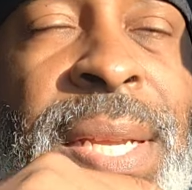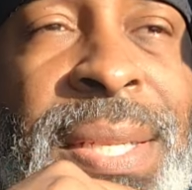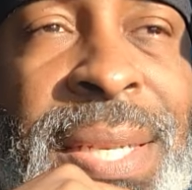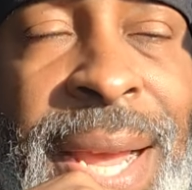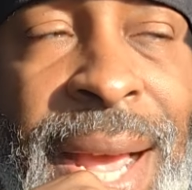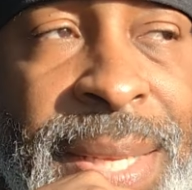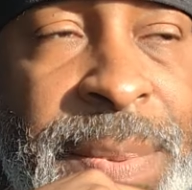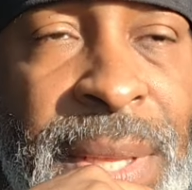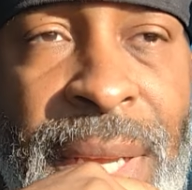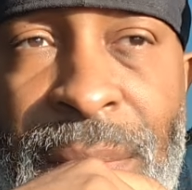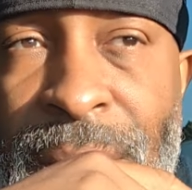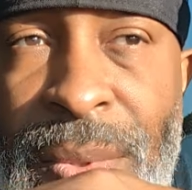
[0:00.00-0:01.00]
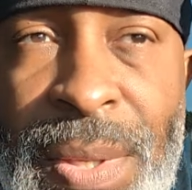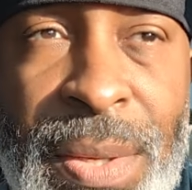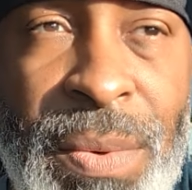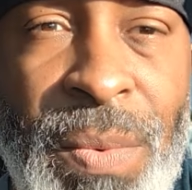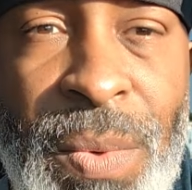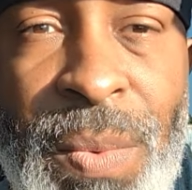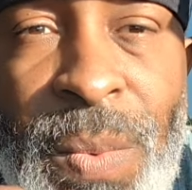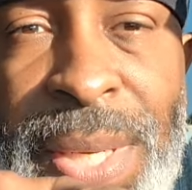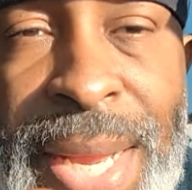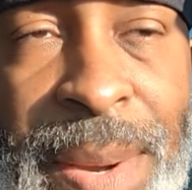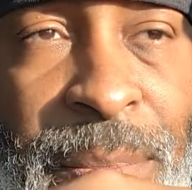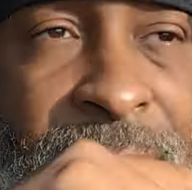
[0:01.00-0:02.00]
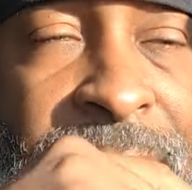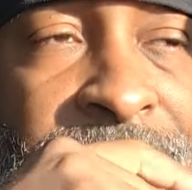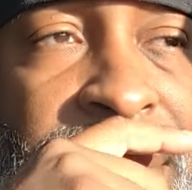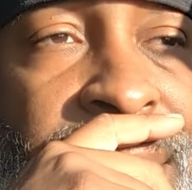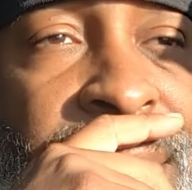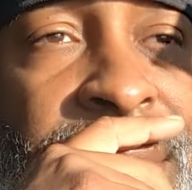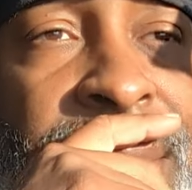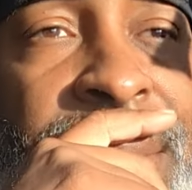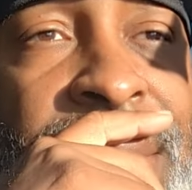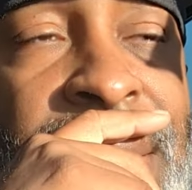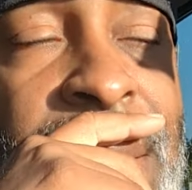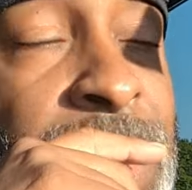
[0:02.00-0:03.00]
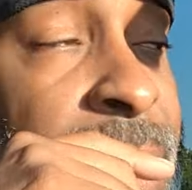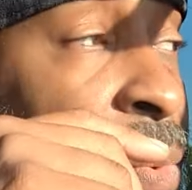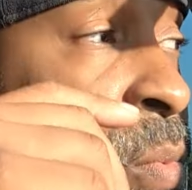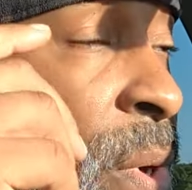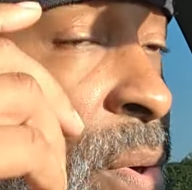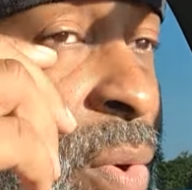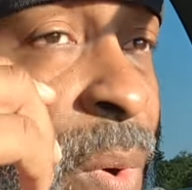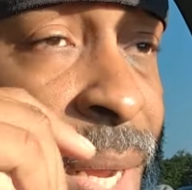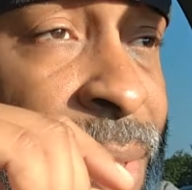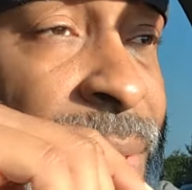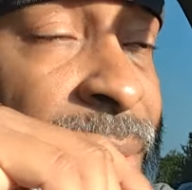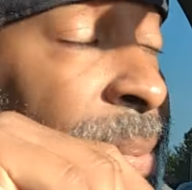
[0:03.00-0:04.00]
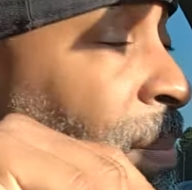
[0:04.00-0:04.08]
she asked me like, what name brand is this? It was a real question.